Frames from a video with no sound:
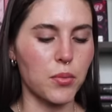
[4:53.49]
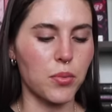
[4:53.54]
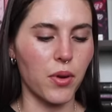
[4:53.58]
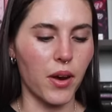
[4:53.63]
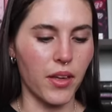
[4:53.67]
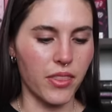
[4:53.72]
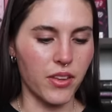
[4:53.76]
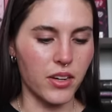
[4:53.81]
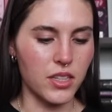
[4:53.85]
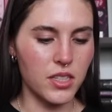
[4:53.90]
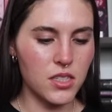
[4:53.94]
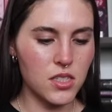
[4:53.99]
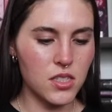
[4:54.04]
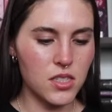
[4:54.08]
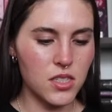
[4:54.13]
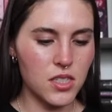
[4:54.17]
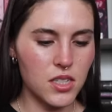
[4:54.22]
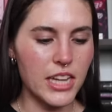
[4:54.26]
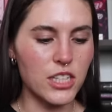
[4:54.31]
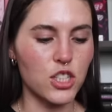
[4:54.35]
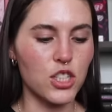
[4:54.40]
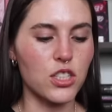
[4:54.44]

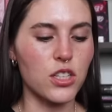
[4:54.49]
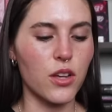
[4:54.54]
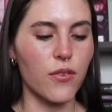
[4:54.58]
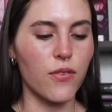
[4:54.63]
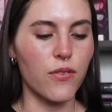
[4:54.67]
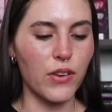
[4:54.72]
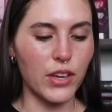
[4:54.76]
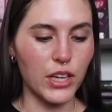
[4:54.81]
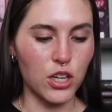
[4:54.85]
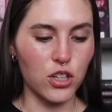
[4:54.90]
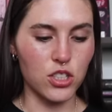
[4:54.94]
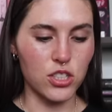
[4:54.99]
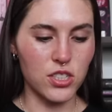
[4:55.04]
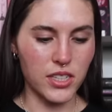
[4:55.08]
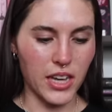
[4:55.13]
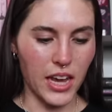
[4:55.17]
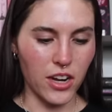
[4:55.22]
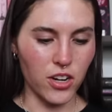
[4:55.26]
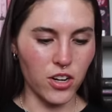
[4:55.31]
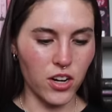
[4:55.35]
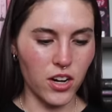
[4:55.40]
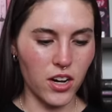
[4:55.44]
brothers and she's a figure
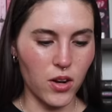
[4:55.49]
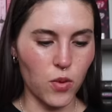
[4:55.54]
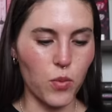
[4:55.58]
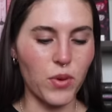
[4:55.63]
skater